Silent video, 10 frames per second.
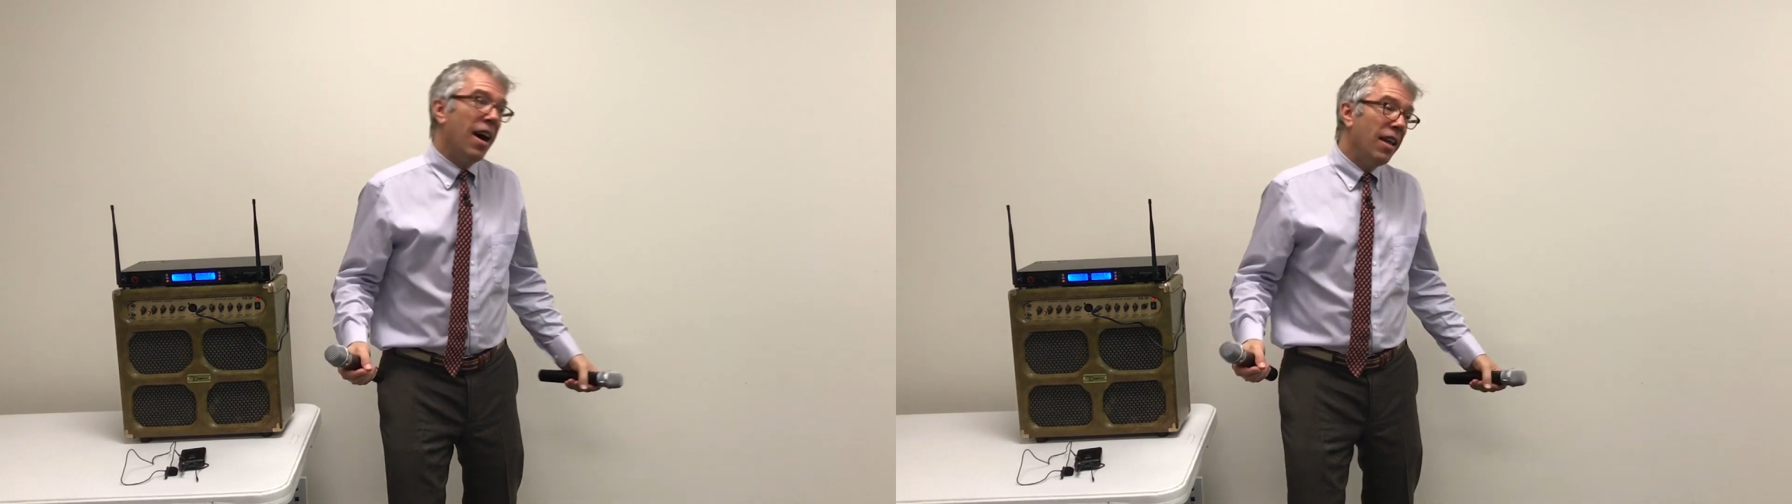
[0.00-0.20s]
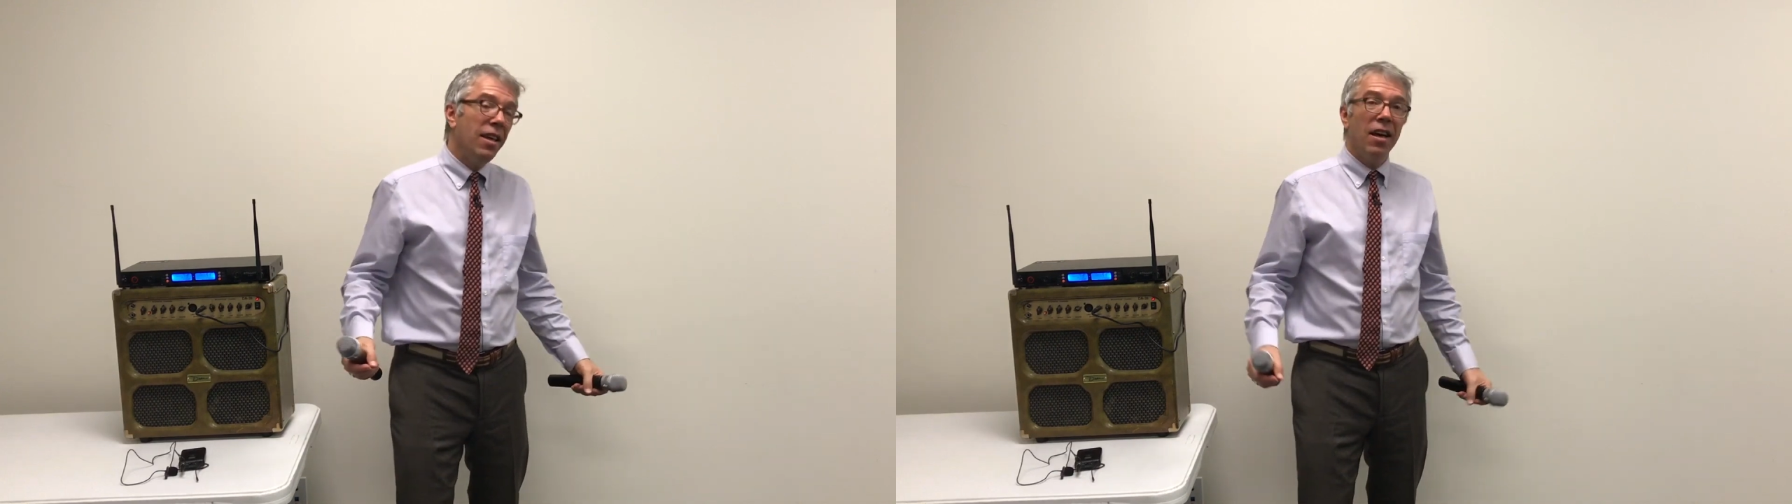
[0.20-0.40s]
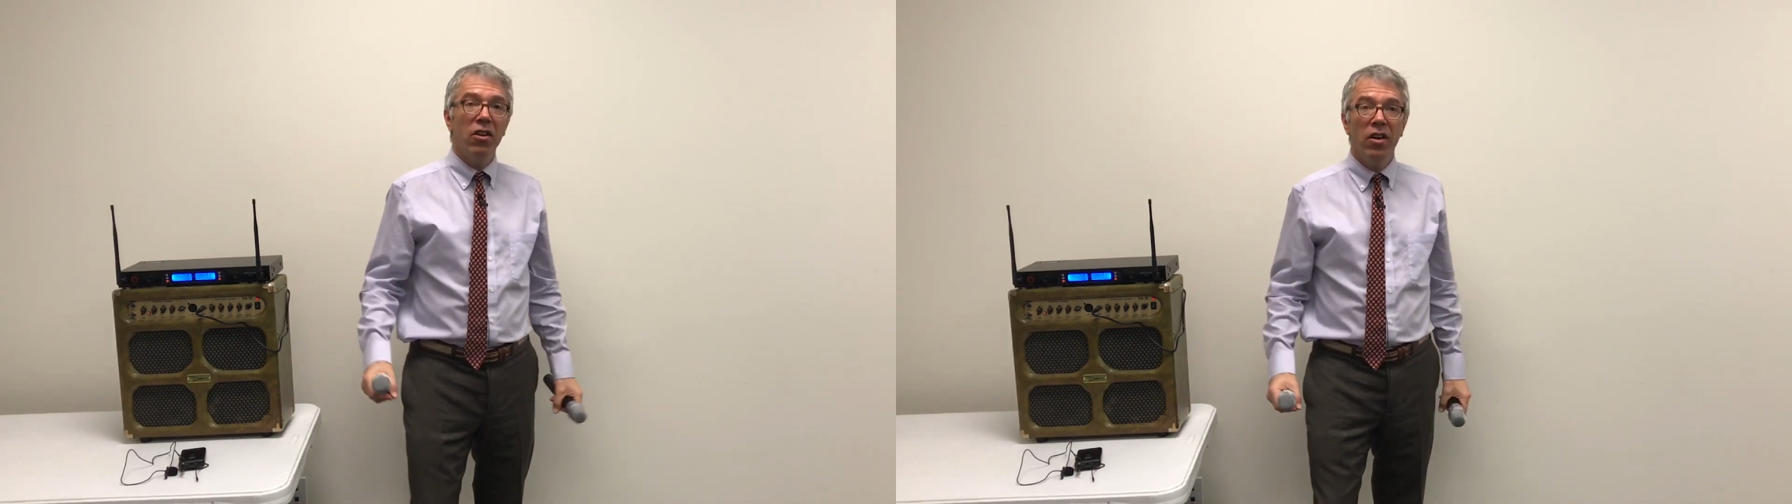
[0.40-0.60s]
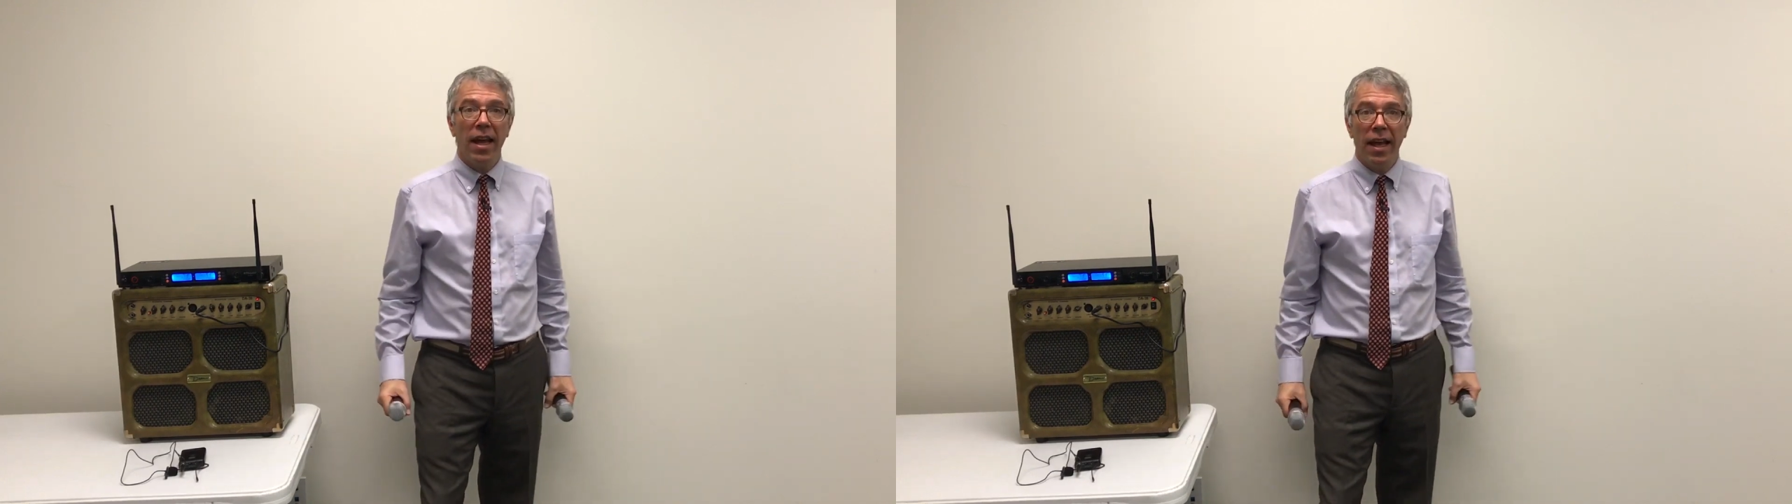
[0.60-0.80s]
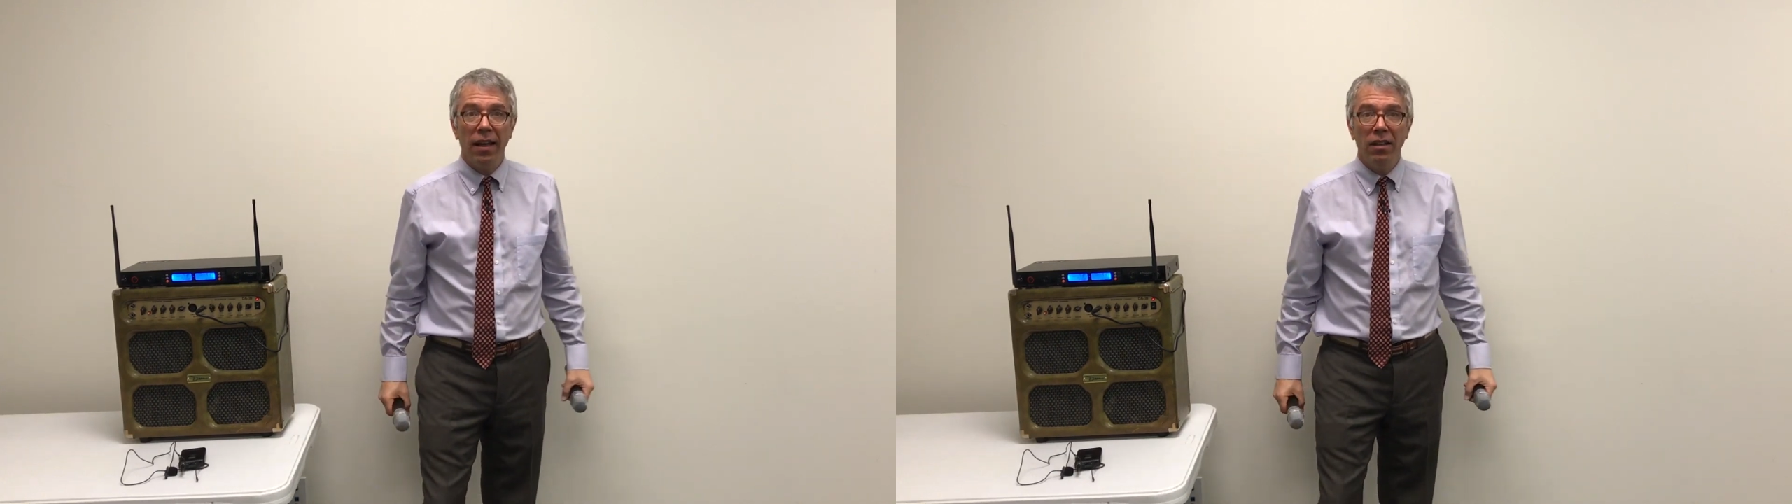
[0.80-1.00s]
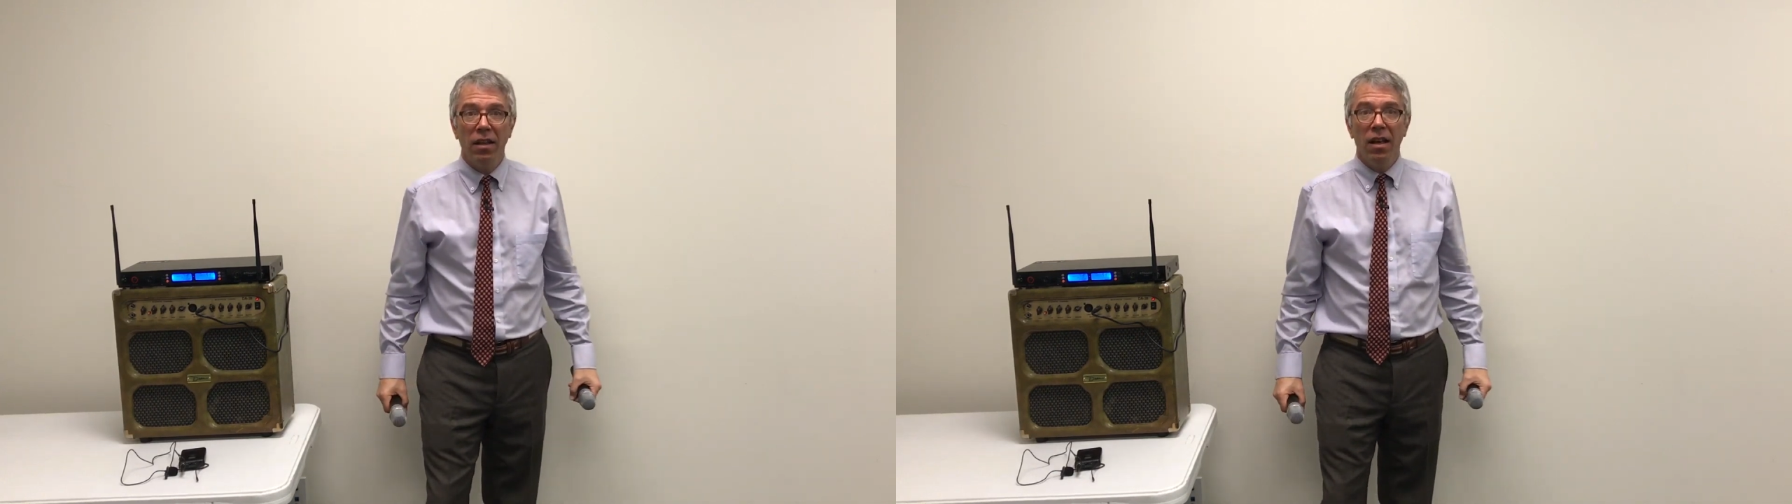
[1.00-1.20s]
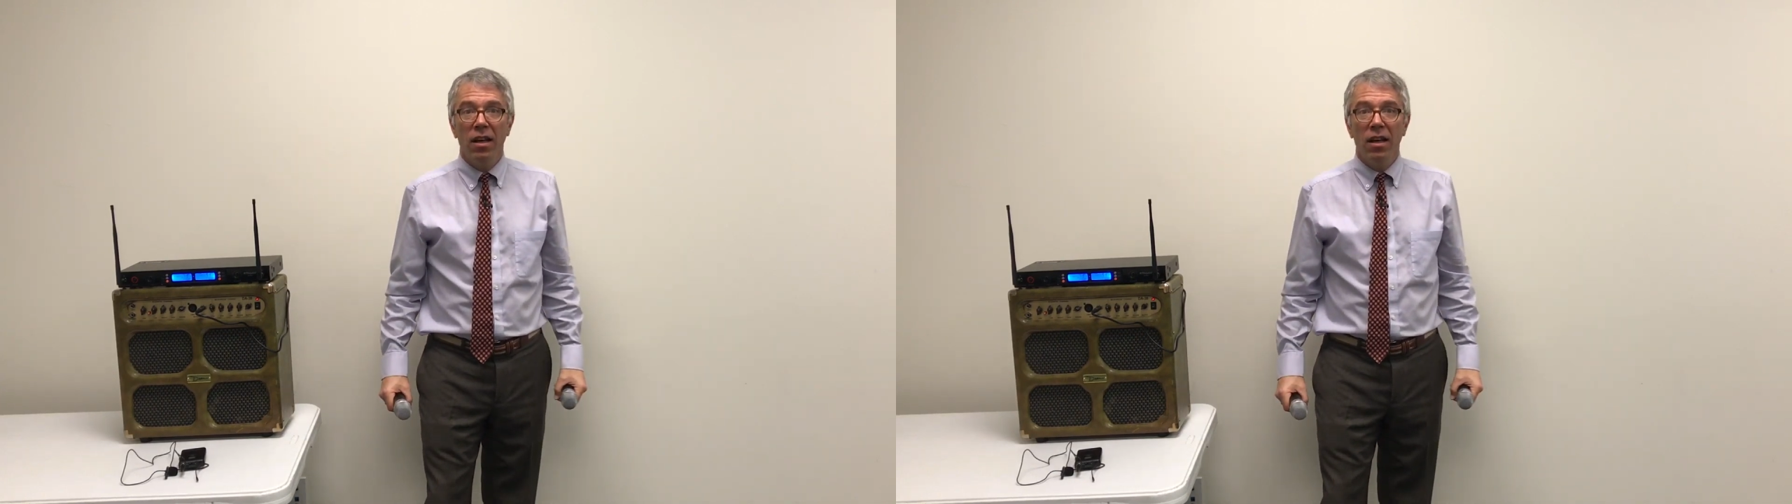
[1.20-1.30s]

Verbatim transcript: On the other hand,